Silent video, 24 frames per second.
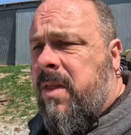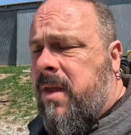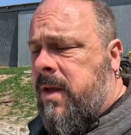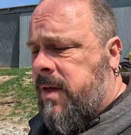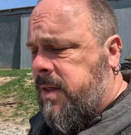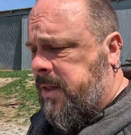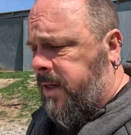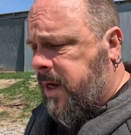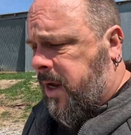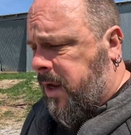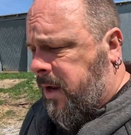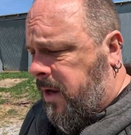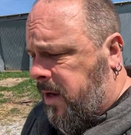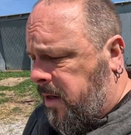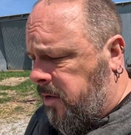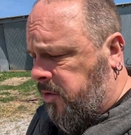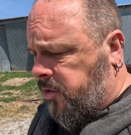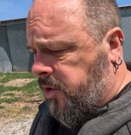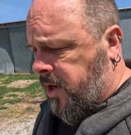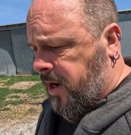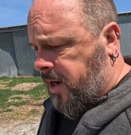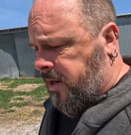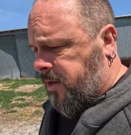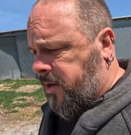this
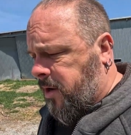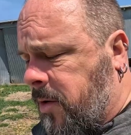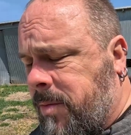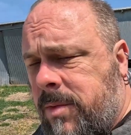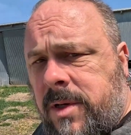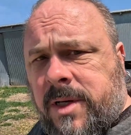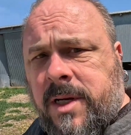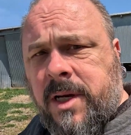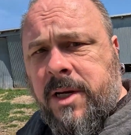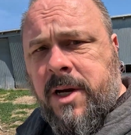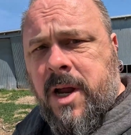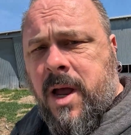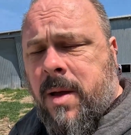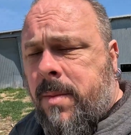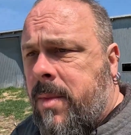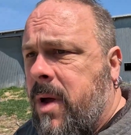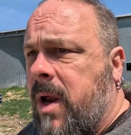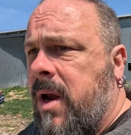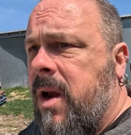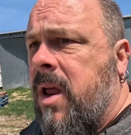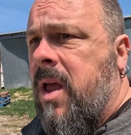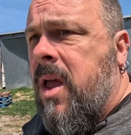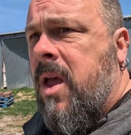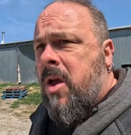tractor, I almost said
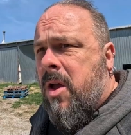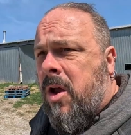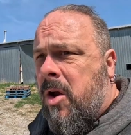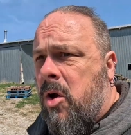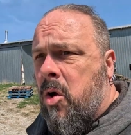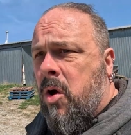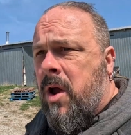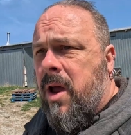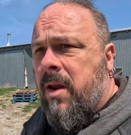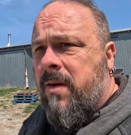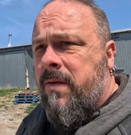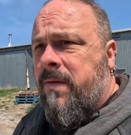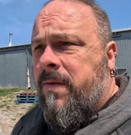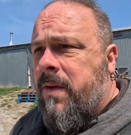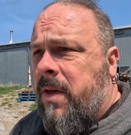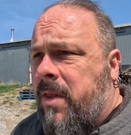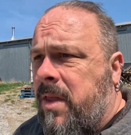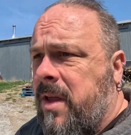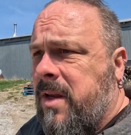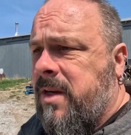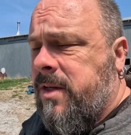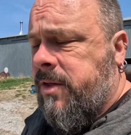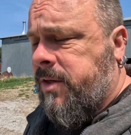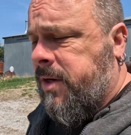combine. Go ahead and fill
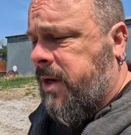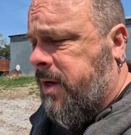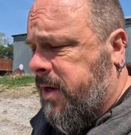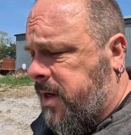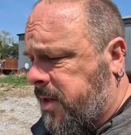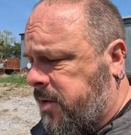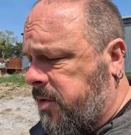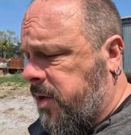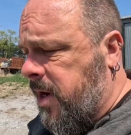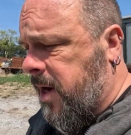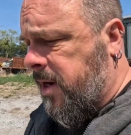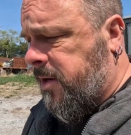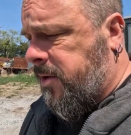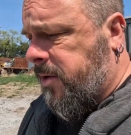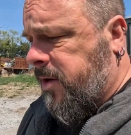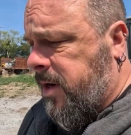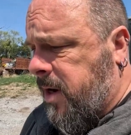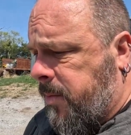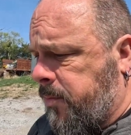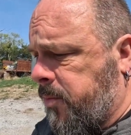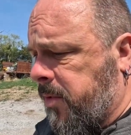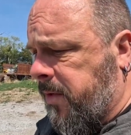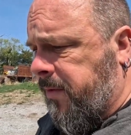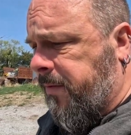this tractor
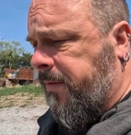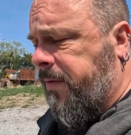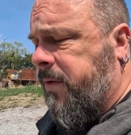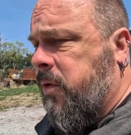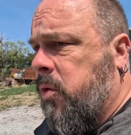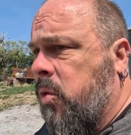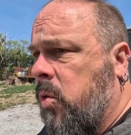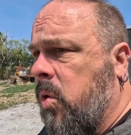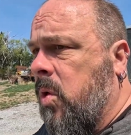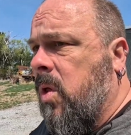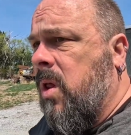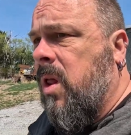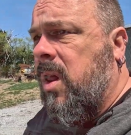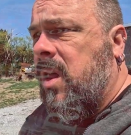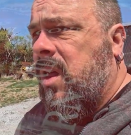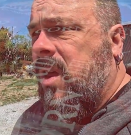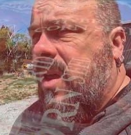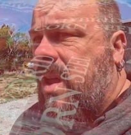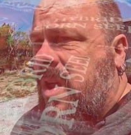up with fuel